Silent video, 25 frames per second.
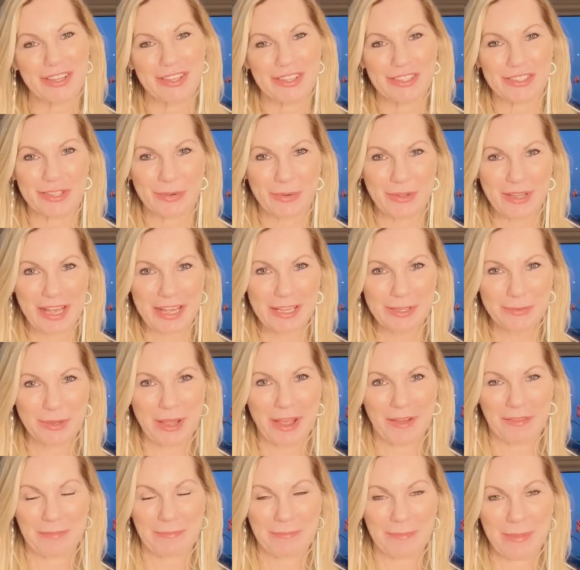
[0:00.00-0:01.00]
So, in case we
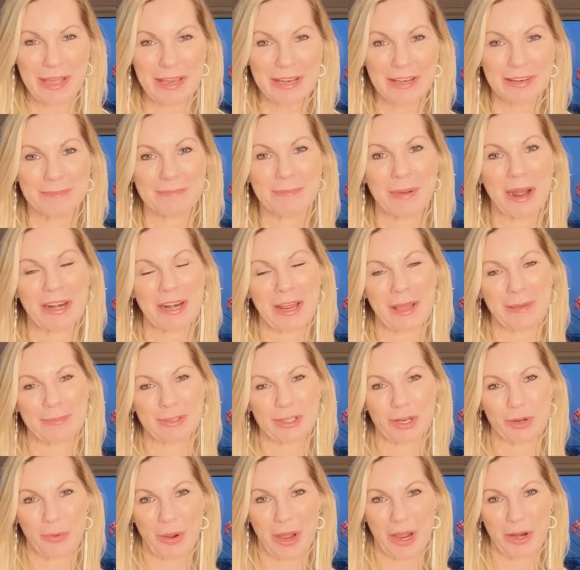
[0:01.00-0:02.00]
haven't met, my name's
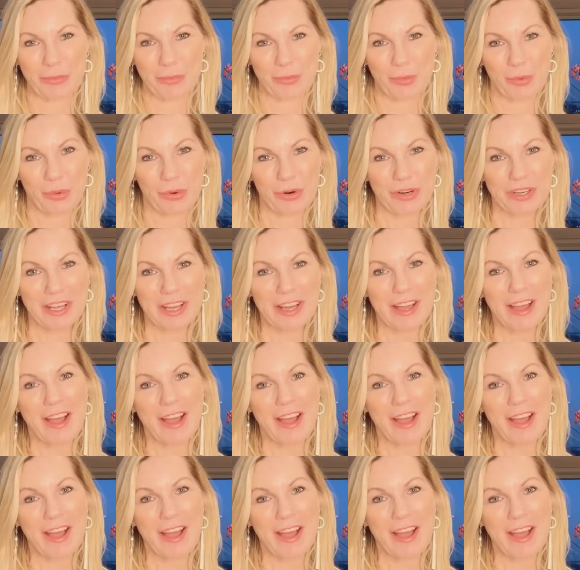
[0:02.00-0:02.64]
Luanne Ward.